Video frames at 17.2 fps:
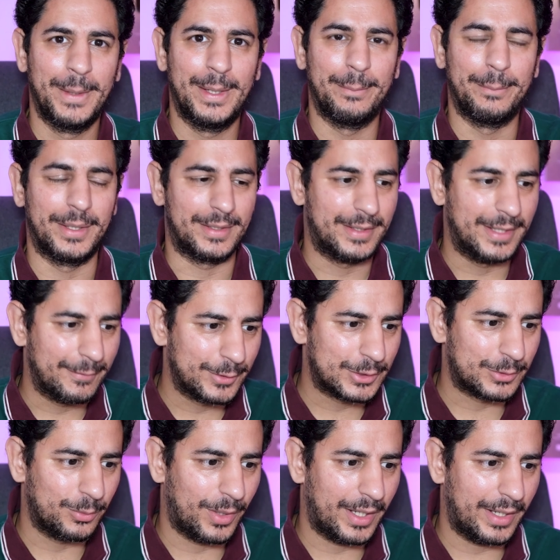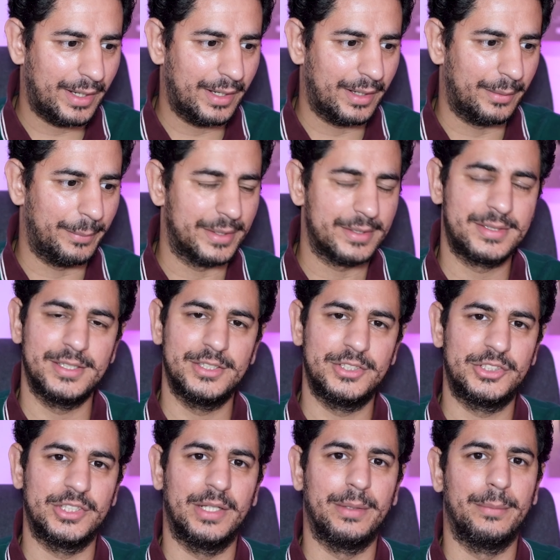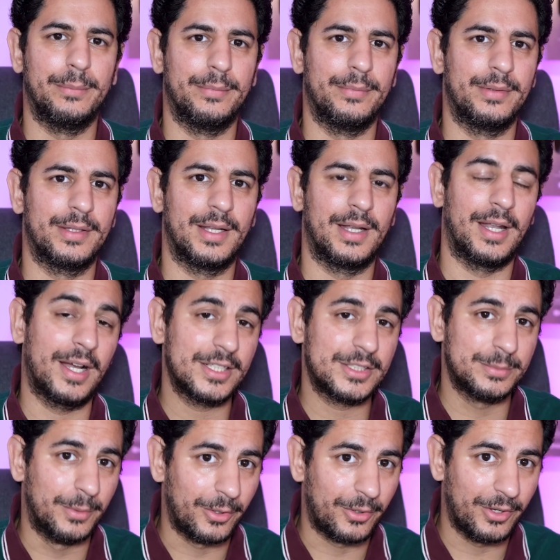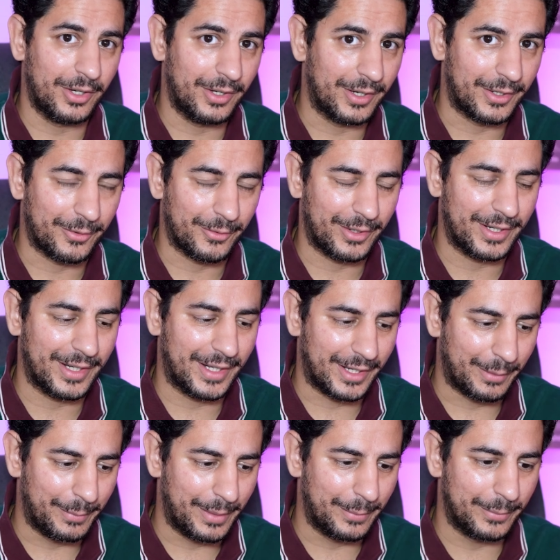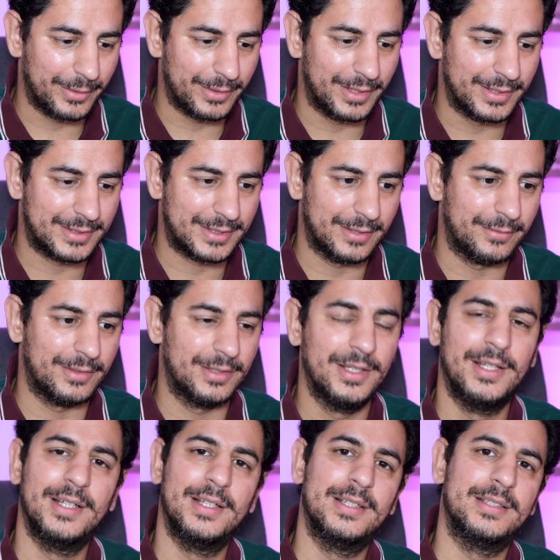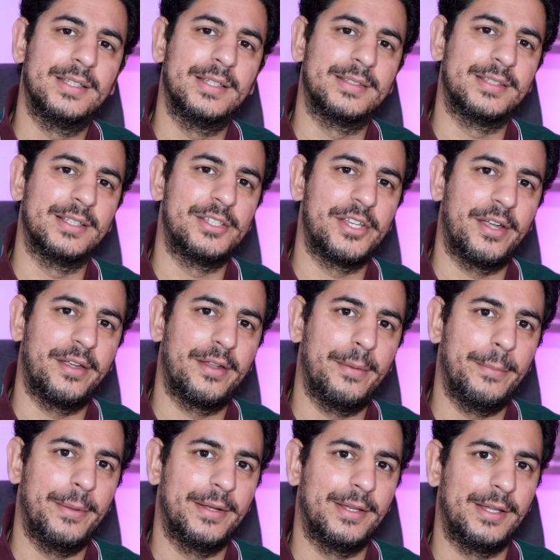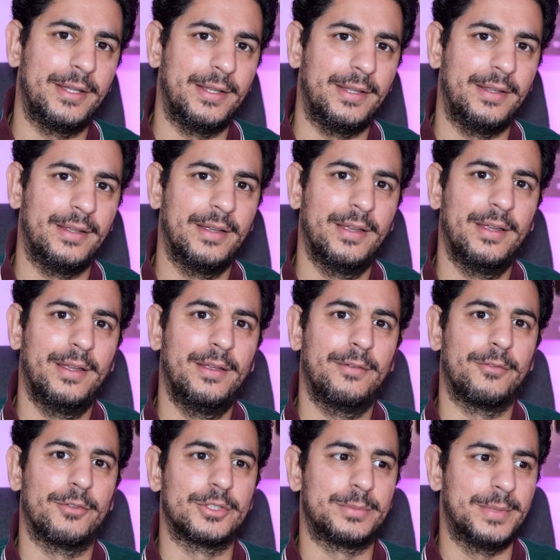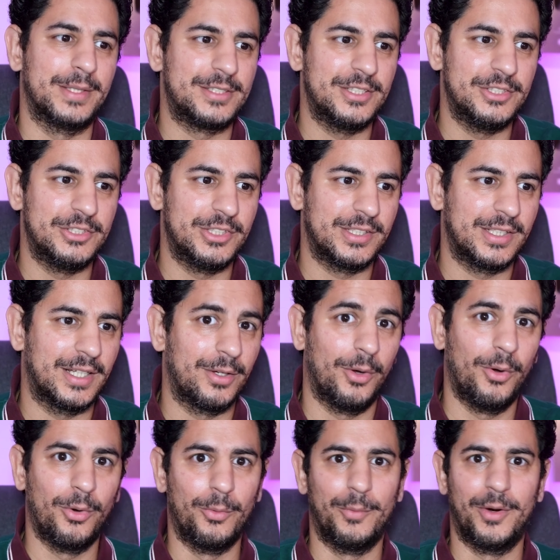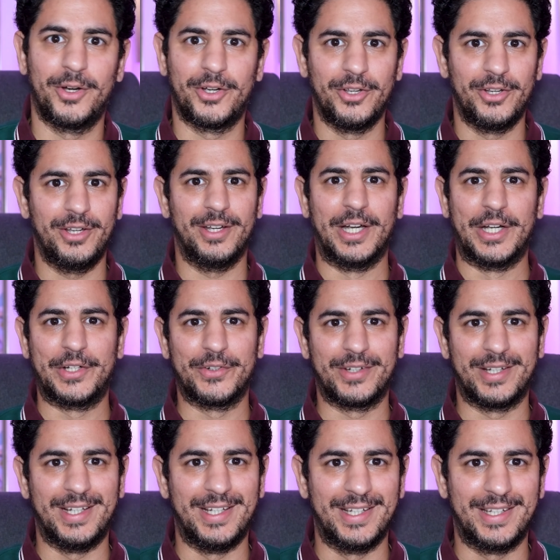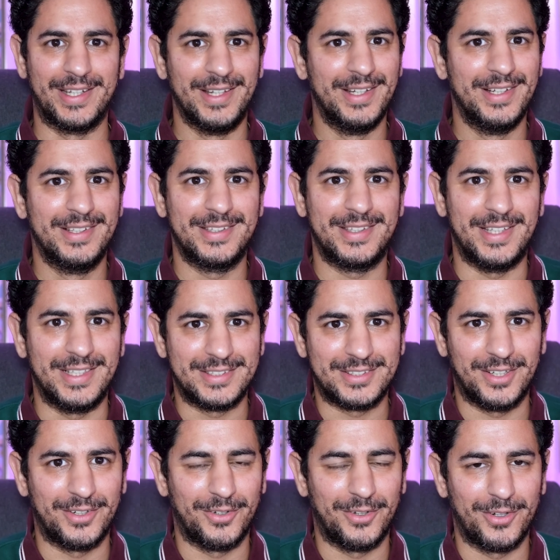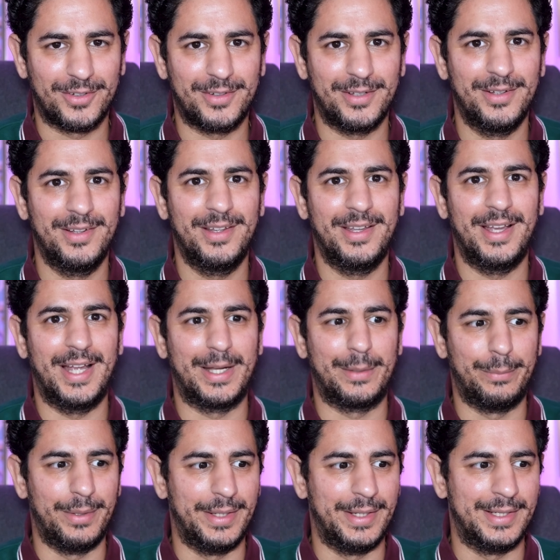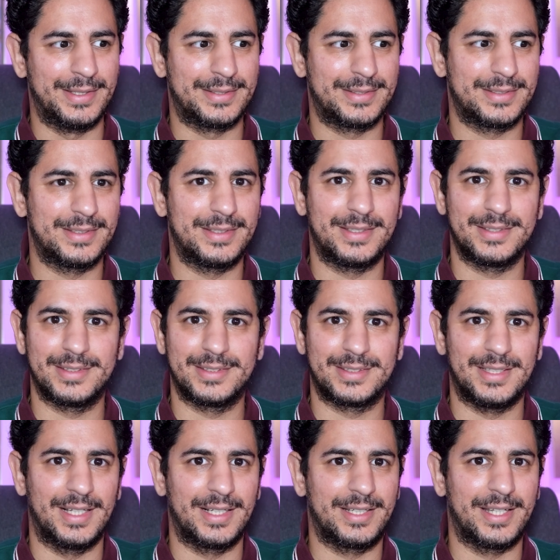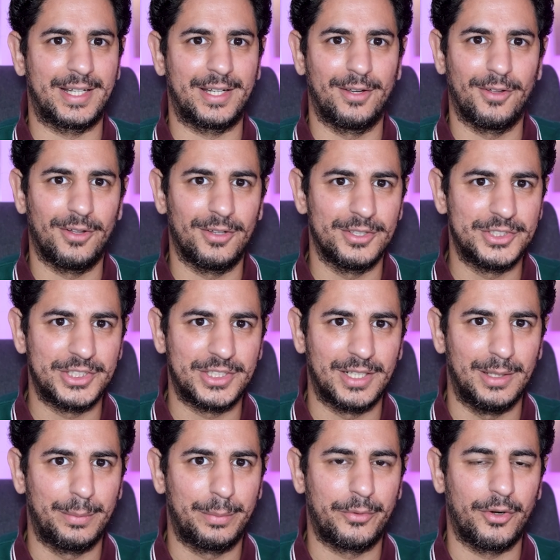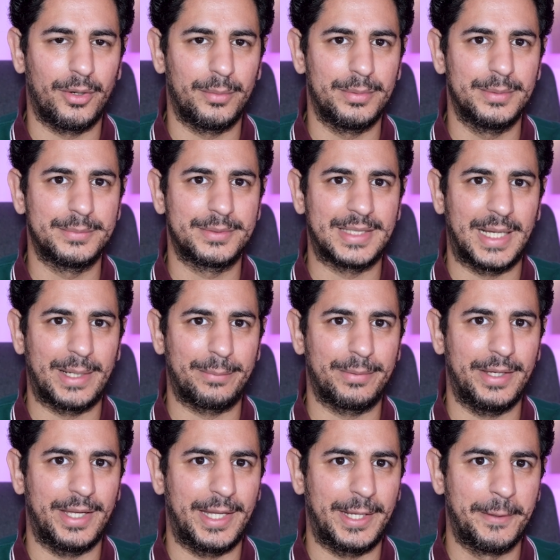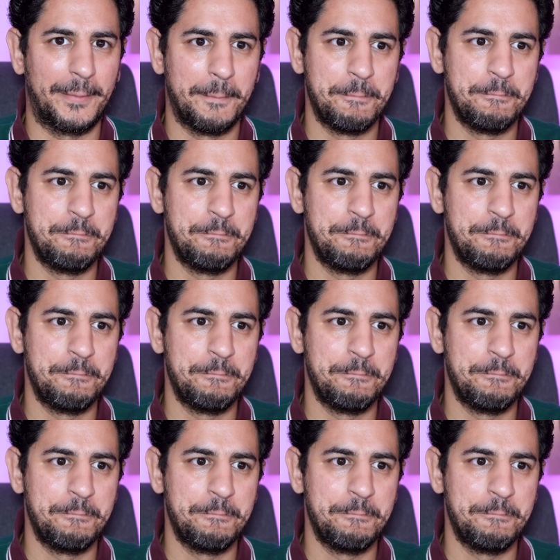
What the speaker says: But there was one message in the last Mercury retrograde. I remember there's a gentleman, he was messaging that, oh, Mercury retrograde, things are not at place. It's like technological problems happening.